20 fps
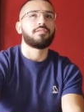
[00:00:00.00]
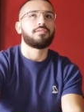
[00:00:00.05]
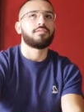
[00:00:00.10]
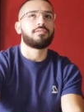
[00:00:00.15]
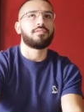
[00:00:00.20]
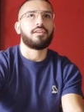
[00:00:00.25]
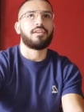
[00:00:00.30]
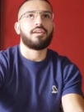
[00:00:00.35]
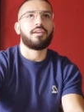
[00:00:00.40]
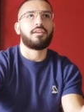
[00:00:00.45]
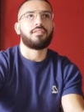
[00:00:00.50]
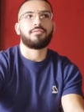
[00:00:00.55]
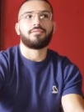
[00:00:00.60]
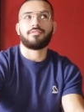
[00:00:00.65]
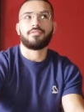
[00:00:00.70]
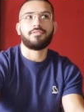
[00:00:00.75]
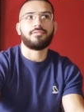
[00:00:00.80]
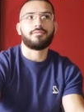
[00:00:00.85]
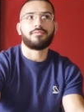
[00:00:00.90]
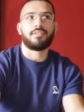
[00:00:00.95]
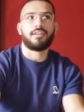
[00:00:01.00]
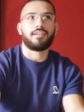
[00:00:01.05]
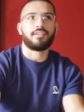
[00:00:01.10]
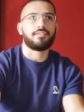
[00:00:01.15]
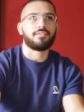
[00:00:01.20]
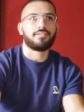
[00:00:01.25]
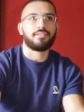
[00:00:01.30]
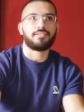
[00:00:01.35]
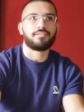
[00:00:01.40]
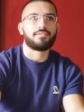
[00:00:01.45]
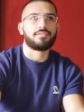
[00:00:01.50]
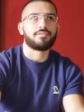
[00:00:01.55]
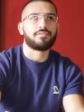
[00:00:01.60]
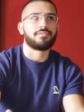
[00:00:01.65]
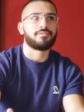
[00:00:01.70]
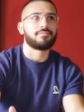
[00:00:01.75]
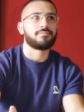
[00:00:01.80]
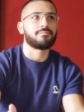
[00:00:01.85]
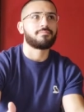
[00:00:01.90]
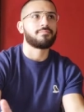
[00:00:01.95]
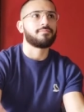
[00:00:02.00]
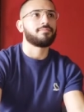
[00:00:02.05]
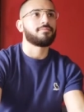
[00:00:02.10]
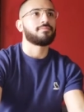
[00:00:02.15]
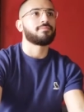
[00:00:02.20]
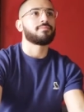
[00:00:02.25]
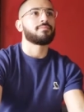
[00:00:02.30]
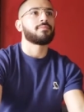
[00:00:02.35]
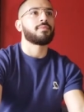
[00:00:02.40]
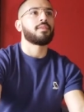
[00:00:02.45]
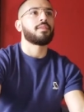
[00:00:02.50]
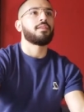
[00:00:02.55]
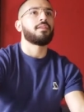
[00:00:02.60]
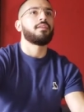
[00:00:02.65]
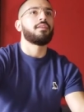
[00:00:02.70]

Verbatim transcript: I don't know. so, so you say you're confident.